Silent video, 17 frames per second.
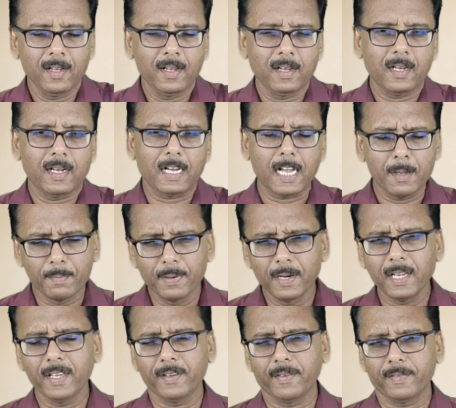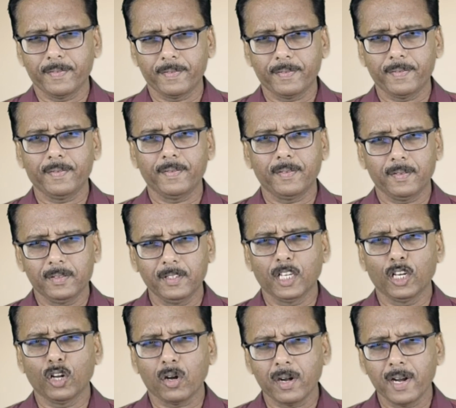I believe the
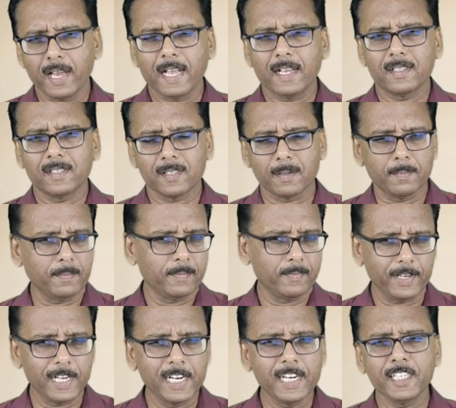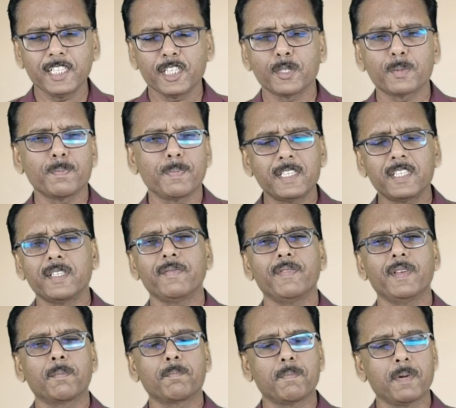Lord has some very
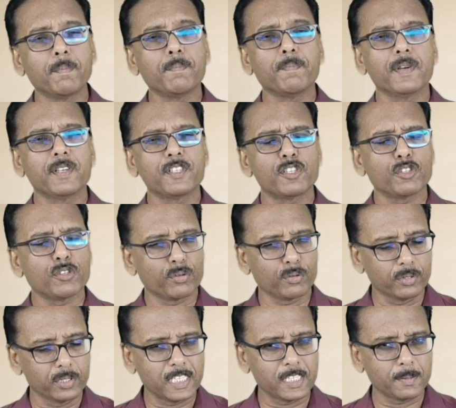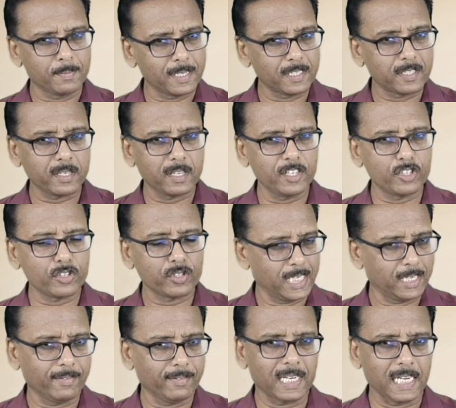specific purpose through this message in
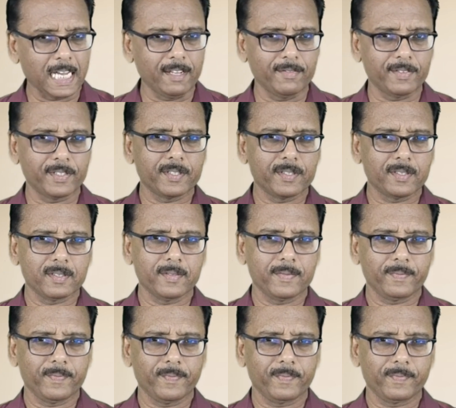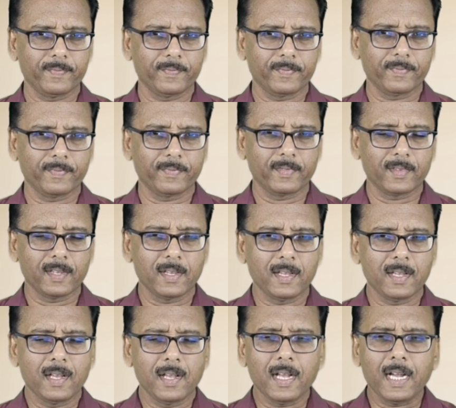our lives.
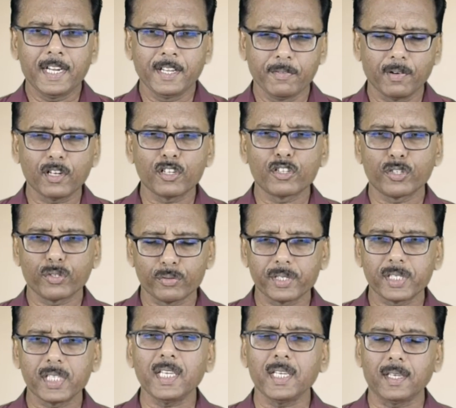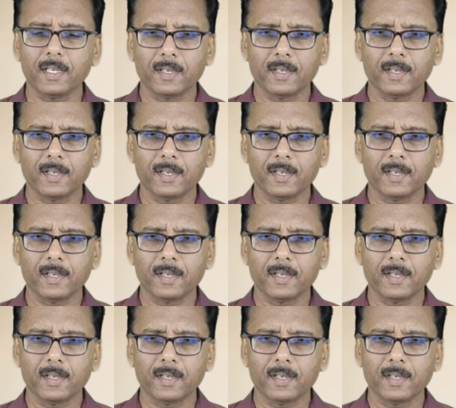And he wants to see